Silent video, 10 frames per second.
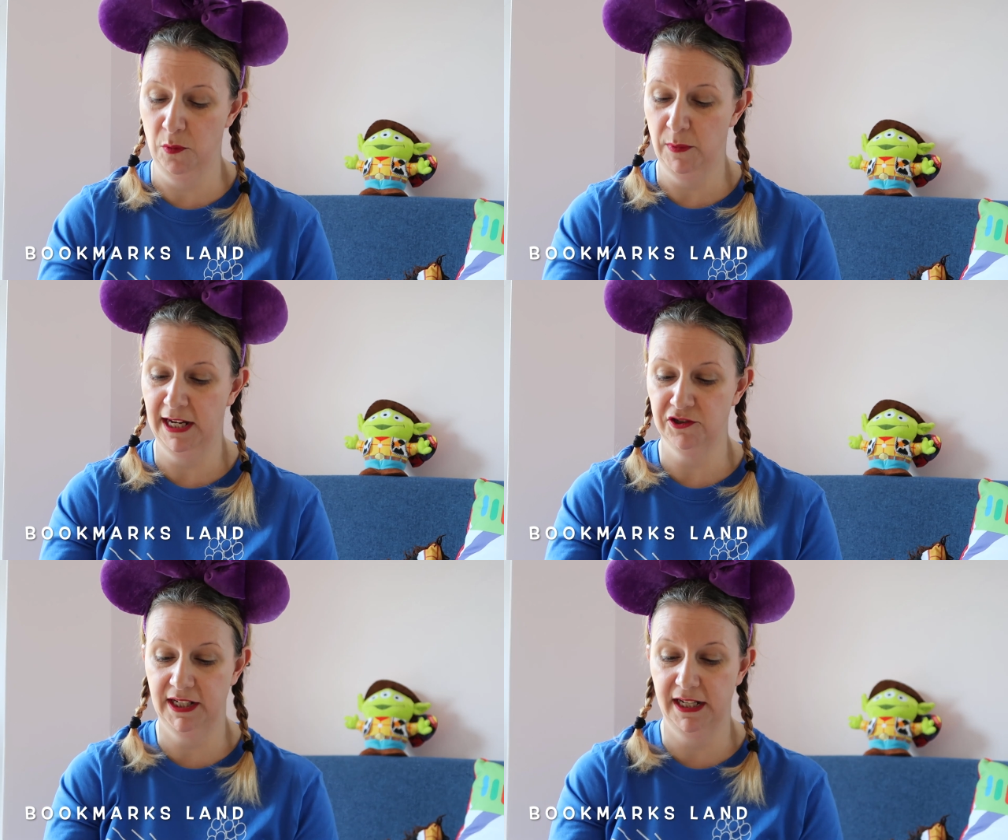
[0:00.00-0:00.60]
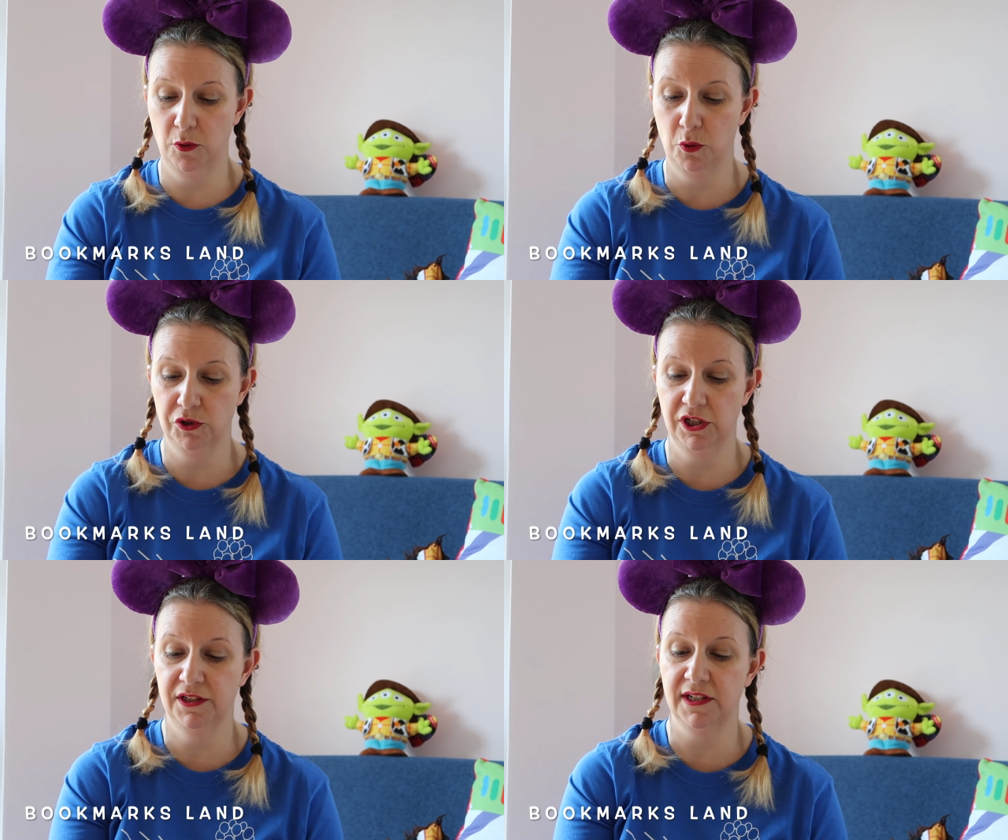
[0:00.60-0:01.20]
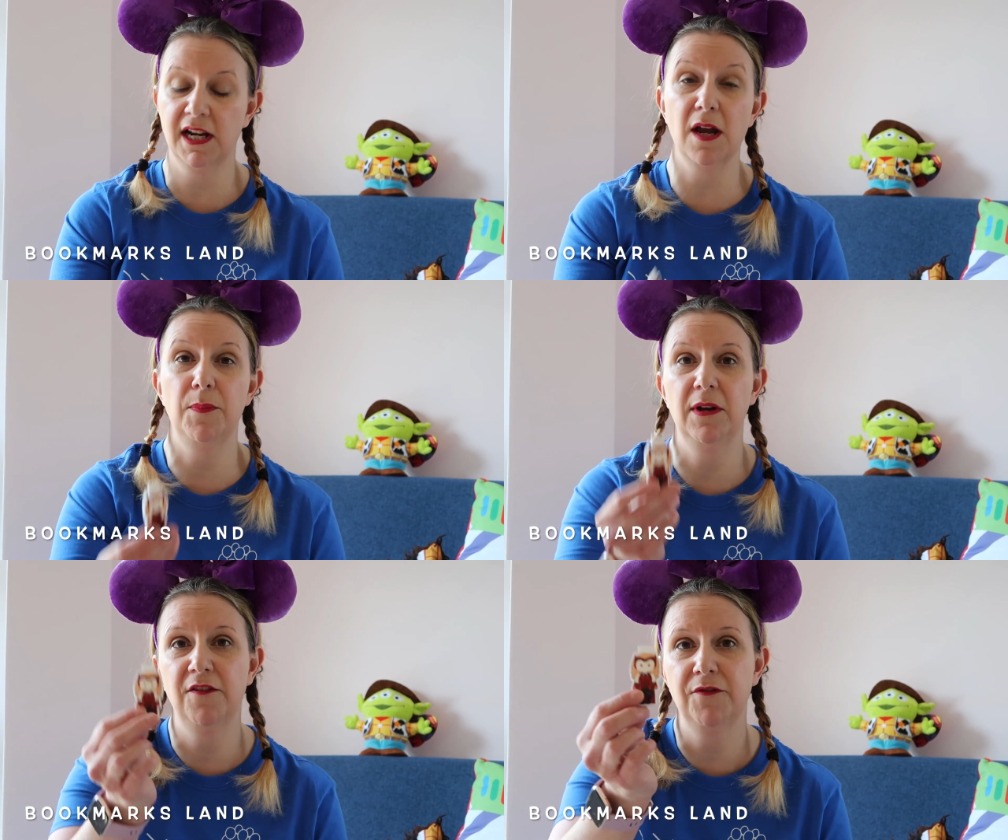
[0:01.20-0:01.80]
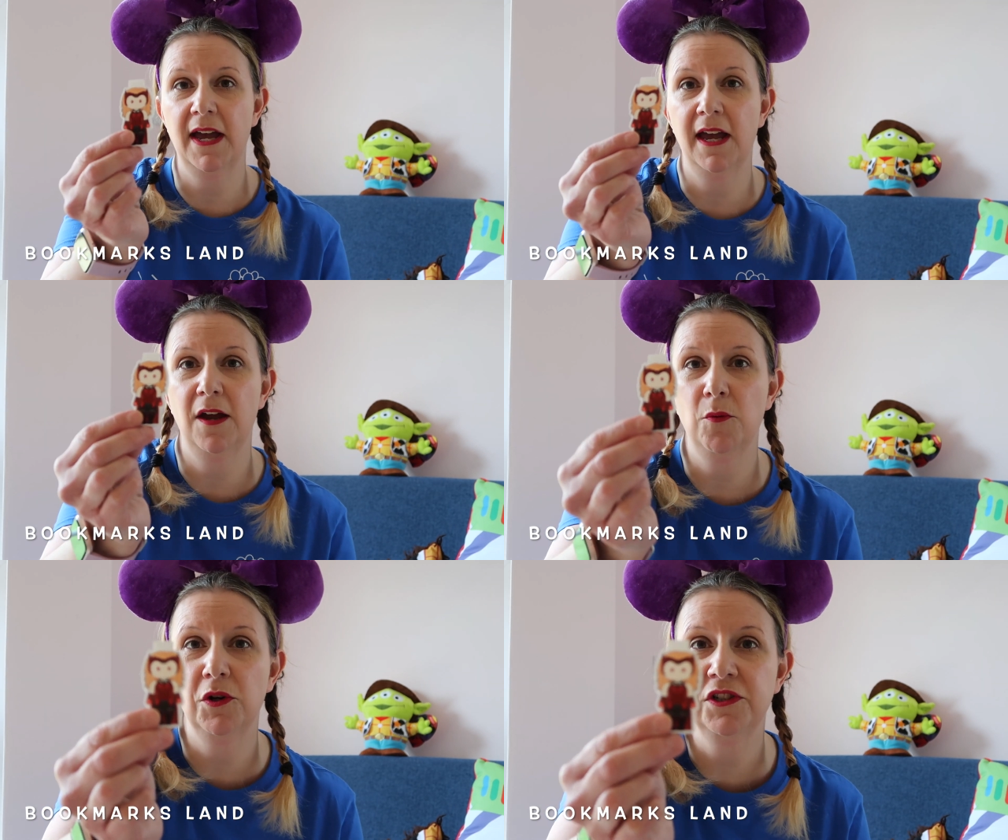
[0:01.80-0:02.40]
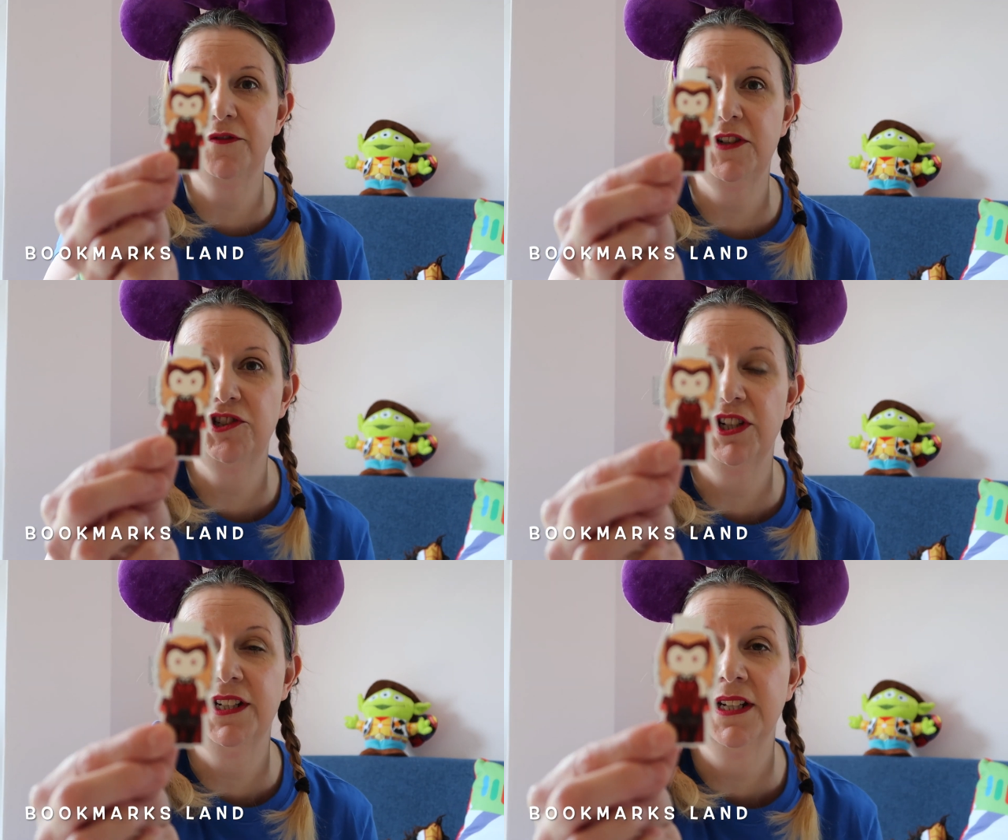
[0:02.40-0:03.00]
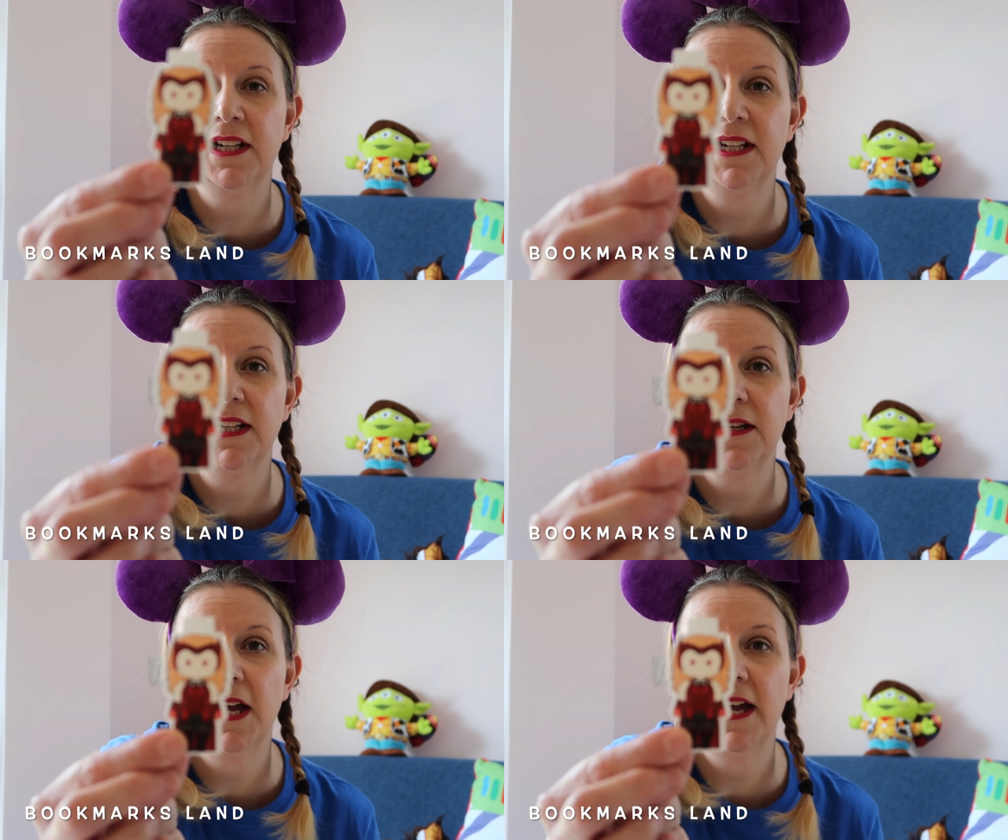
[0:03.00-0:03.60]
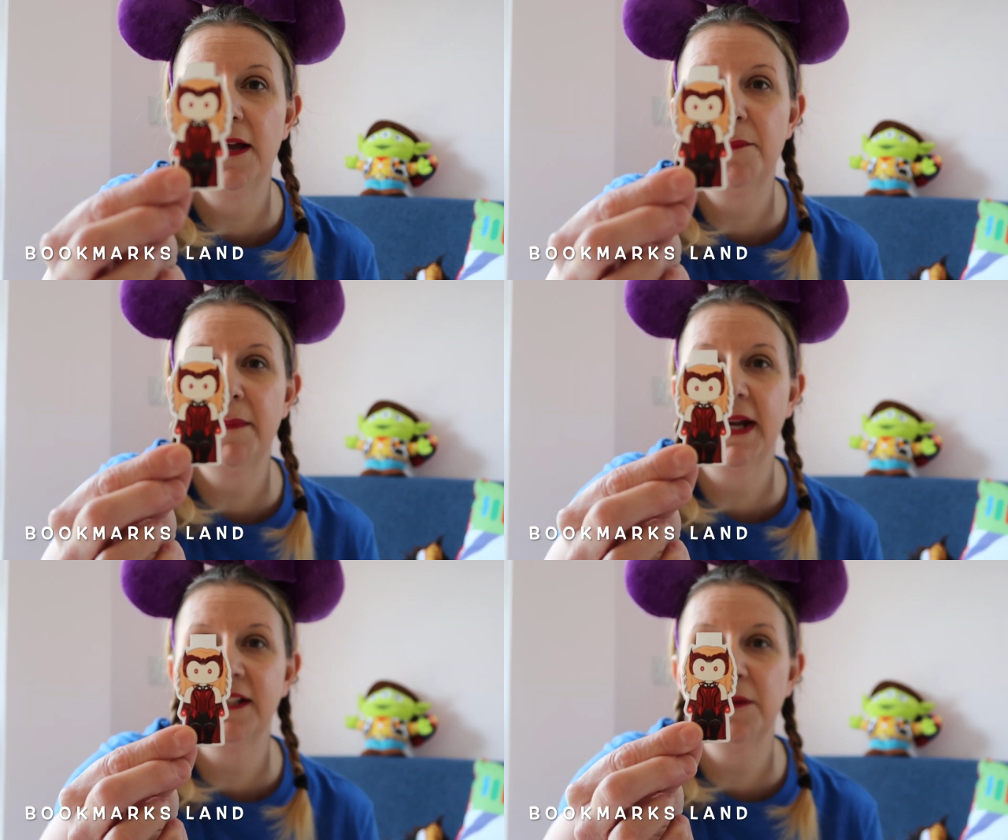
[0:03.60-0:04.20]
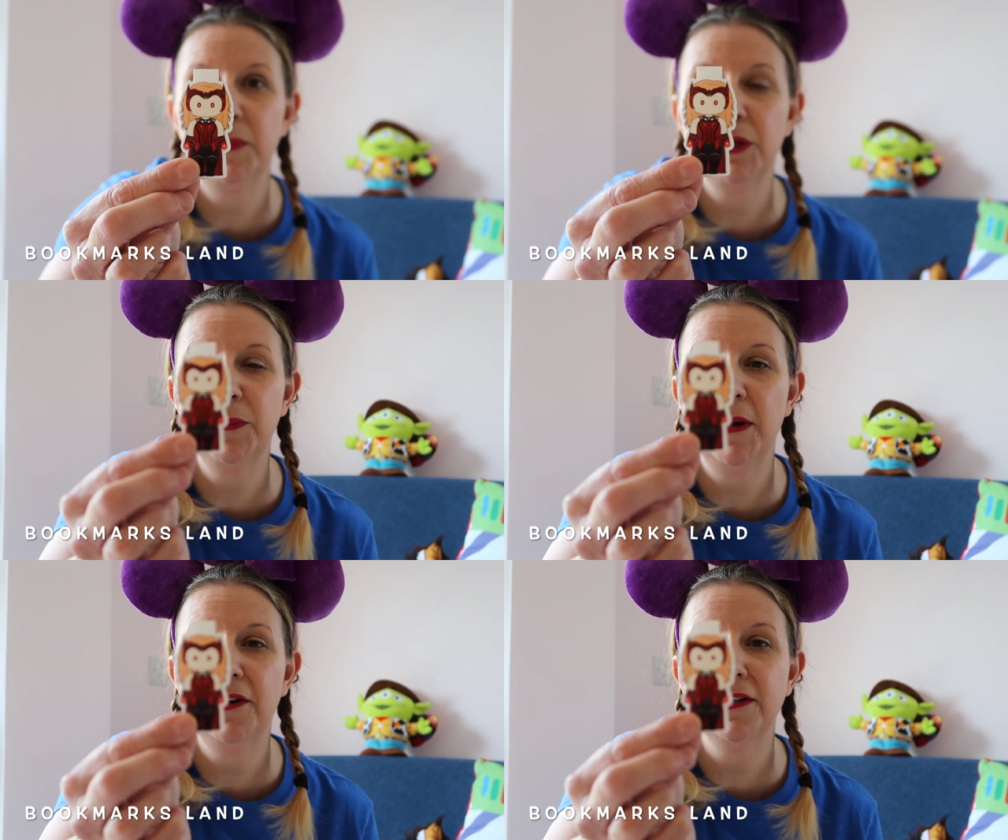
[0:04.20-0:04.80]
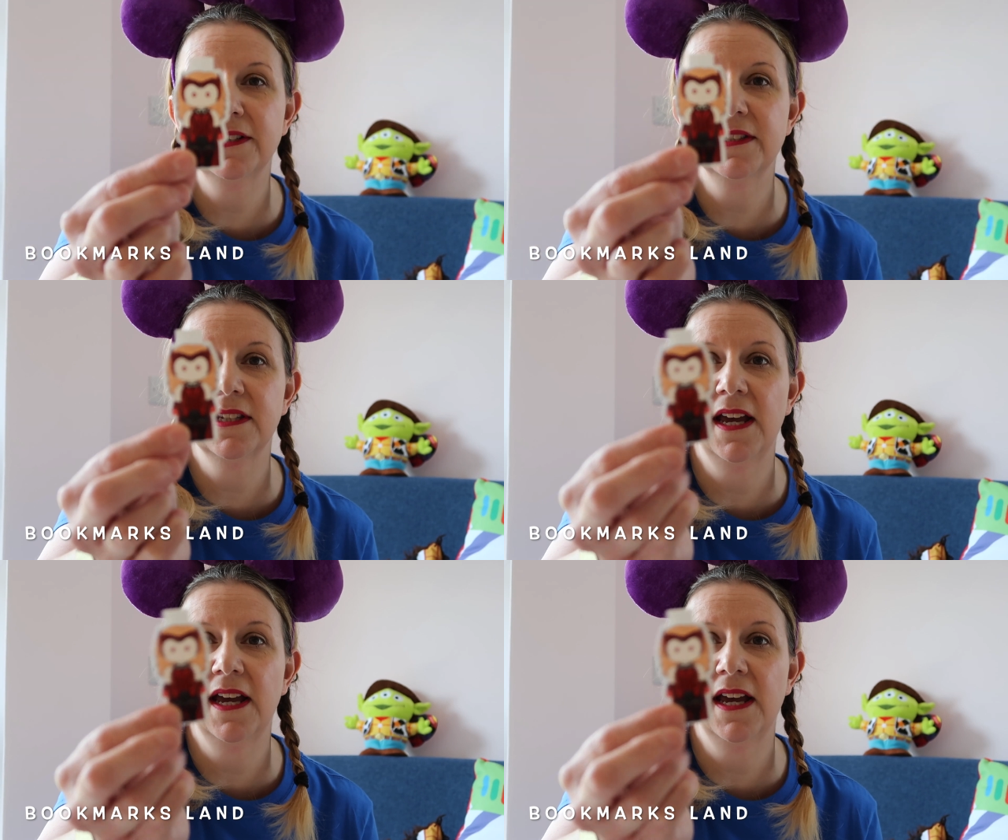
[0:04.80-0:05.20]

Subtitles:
We actually ordered a couple of WandaVision magnet bookmarks.